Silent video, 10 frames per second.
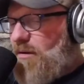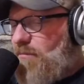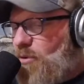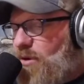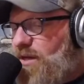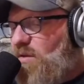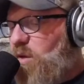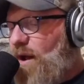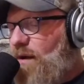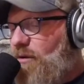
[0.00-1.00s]
Marie
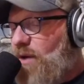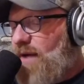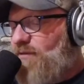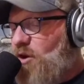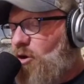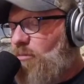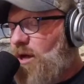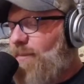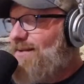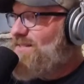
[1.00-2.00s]
Claire arrived home about